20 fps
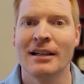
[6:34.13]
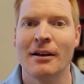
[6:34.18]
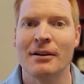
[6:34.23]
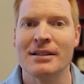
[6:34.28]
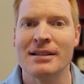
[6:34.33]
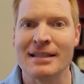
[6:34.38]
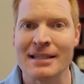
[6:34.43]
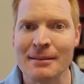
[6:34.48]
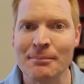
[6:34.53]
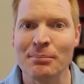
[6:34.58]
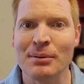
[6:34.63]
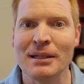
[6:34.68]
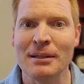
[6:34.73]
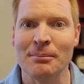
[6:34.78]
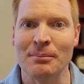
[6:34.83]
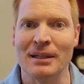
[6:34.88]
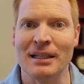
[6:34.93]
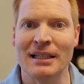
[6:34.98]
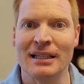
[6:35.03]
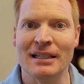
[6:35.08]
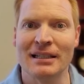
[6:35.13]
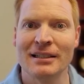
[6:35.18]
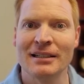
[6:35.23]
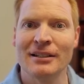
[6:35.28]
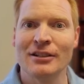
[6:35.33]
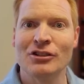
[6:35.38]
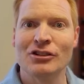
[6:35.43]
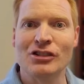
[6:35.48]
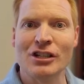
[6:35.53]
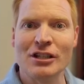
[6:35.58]
simply being,
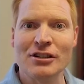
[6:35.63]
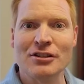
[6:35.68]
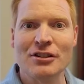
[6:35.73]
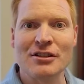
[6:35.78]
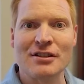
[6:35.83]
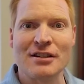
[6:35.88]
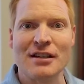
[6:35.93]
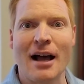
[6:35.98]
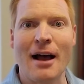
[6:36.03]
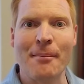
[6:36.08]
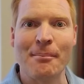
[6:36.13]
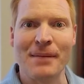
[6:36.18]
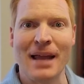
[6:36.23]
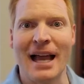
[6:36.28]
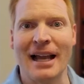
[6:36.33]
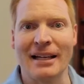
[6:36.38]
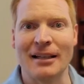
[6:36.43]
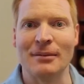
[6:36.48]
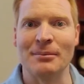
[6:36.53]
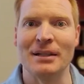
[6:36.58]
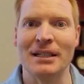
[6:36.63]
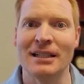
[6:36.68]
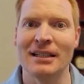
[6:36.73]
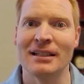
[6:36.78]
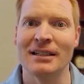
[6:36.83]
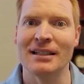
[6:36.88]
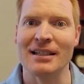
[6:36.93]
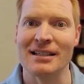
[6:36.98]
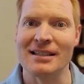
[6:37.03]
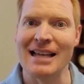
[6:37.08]
she should stop nagging me
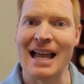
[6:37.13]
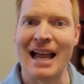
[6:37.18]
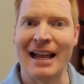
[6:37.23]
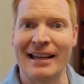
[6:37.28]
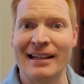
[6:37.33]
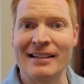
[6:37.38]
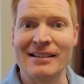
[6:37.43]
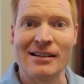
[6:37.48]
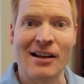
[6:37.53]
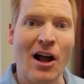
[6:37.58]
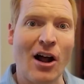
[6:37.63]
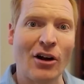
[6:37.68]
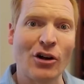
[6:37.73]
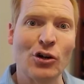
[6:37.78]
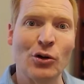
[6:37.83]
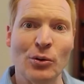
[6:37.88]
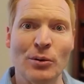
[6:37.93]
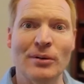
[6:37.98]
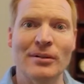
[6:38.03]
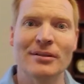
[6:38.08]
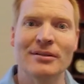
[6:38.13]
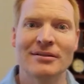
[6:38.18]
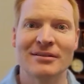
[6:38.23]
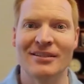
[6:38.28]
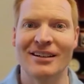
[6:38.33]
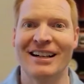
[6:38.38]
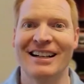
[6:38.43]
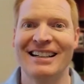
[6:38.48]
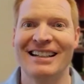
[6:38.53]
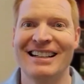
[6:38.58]
because nagging is not cool,
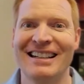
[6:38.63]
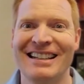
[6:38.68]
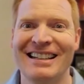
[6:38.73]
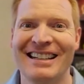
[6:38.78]
right?